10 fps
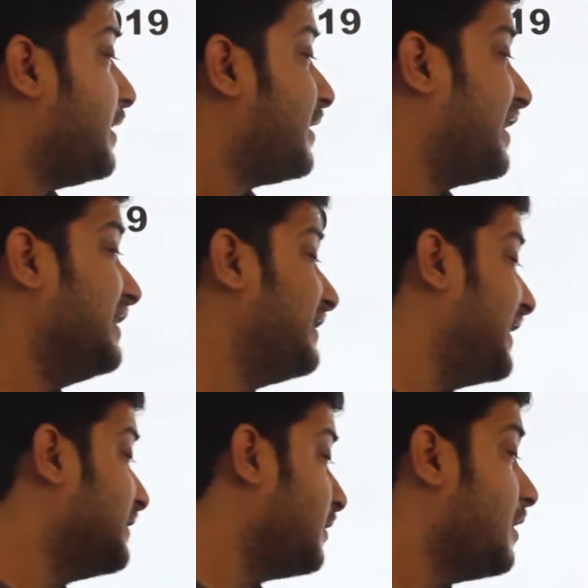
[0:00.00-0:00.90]

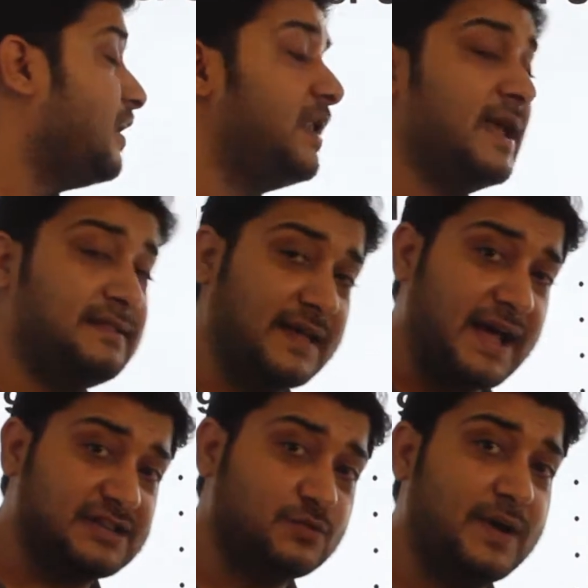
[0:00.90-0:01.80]
content length
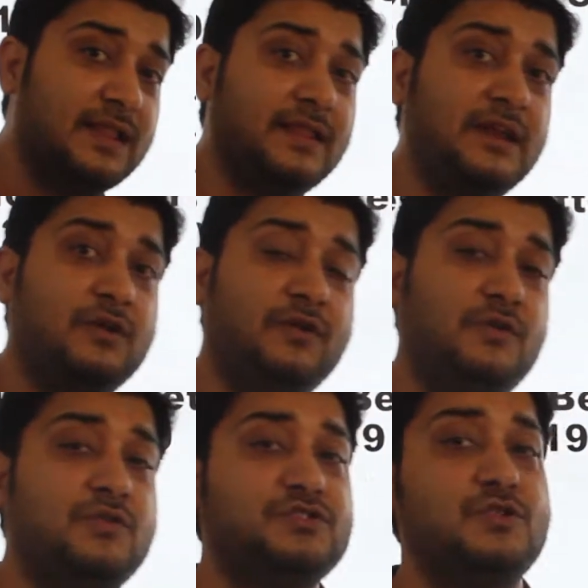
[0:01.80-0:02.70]
as well.
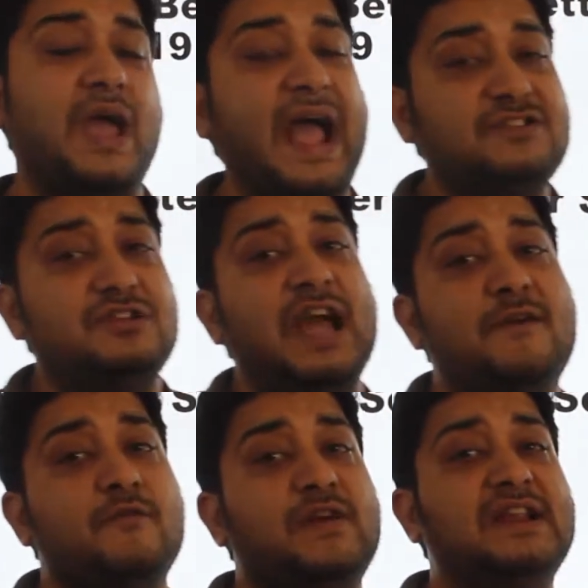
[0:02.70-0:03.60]
You should actually
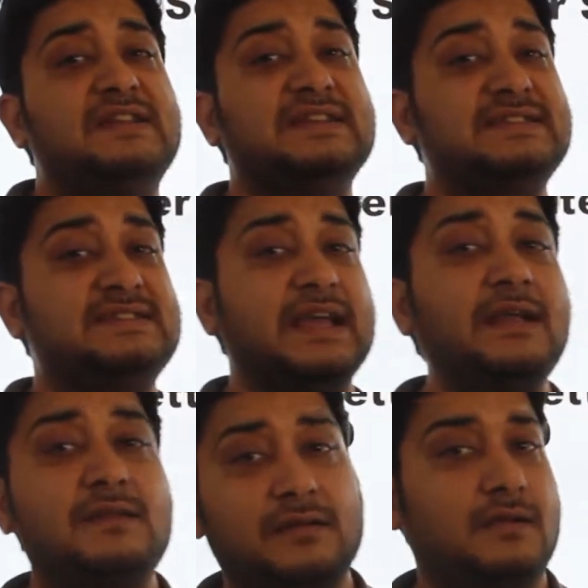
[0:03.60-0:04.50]
have a very
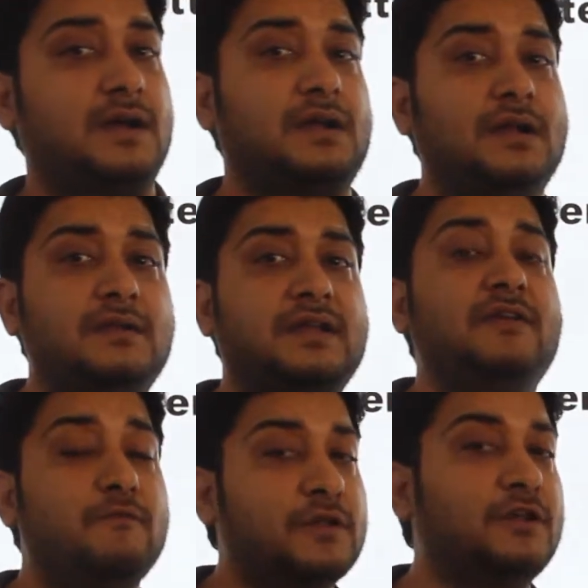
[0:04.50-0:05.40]
distinct
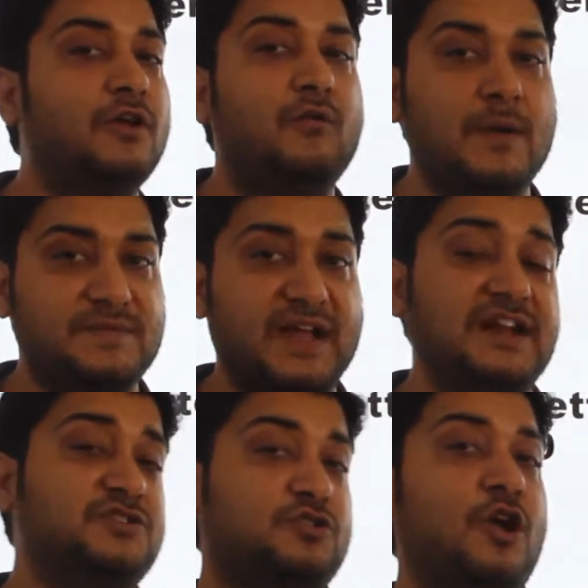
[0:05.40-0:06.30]
content within your website.
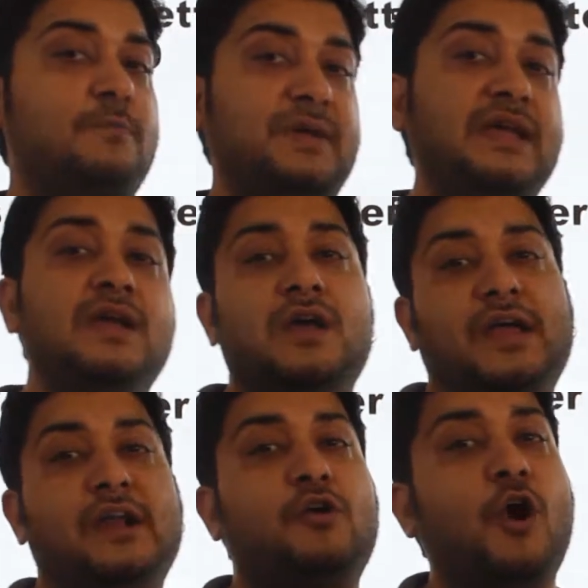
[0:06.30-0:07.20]
It should not be
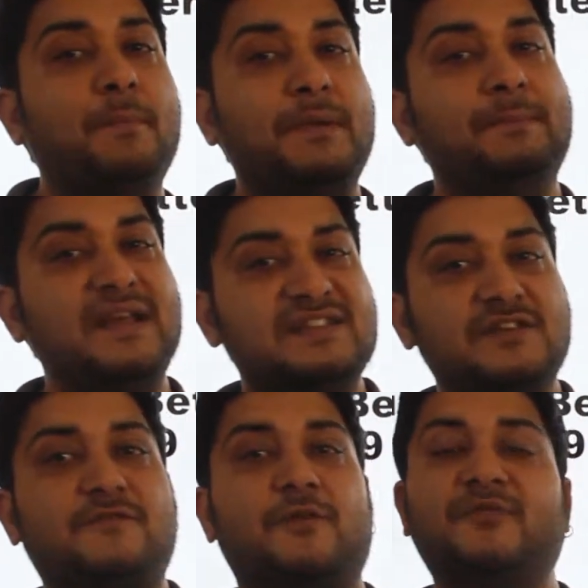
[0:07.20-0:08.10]
copy
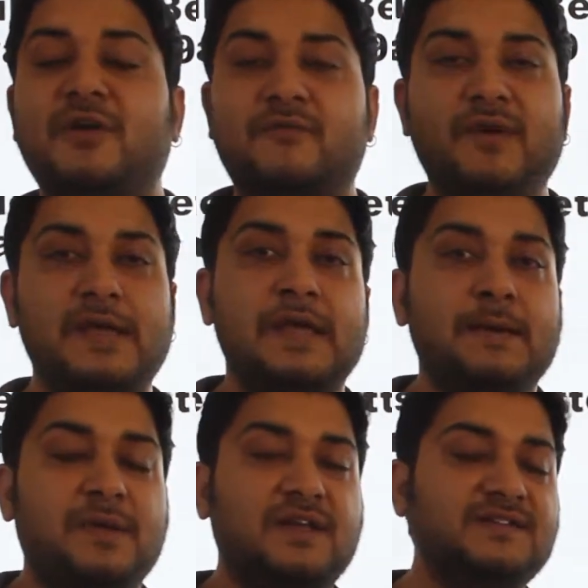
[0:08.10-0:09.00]
pasted from somewhere,
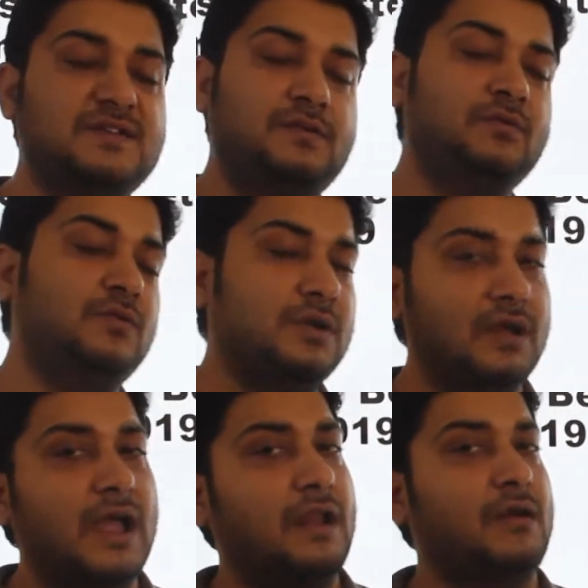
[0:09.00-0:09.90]
because
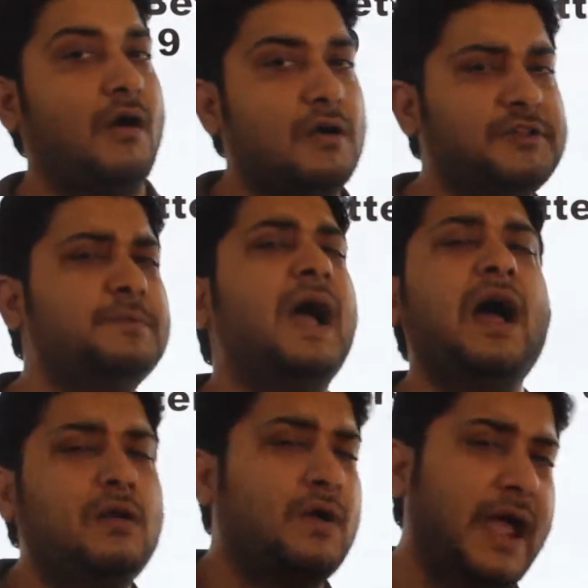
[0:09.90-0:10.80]
Google algorithm
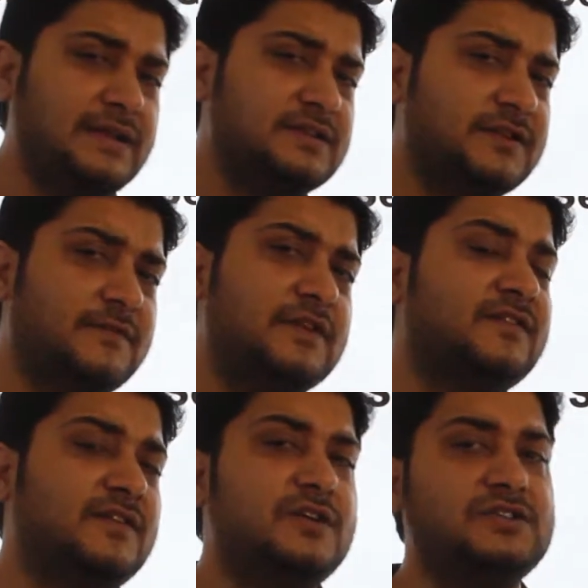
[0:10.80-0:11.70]
and the different
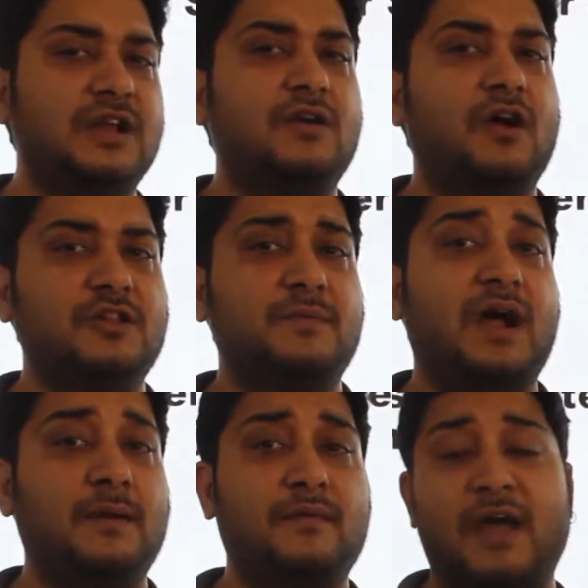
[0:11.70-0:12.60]
search
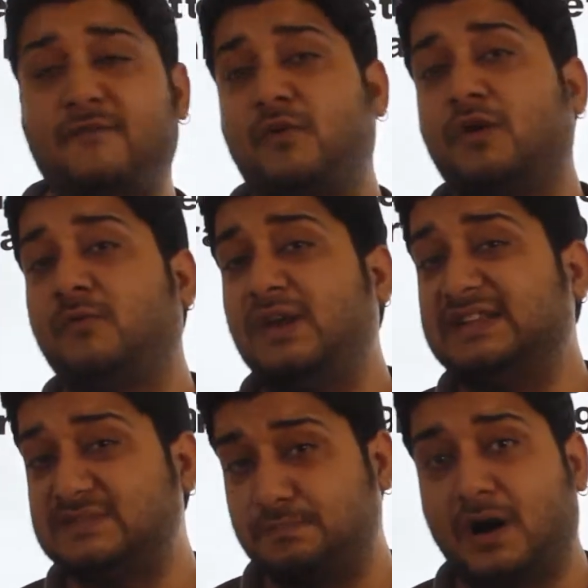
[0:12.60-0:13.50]
algorithm have gone really
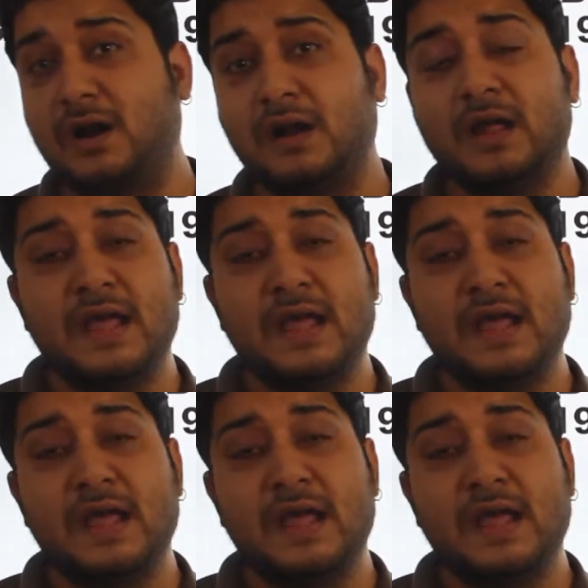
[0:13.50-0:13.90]
smart,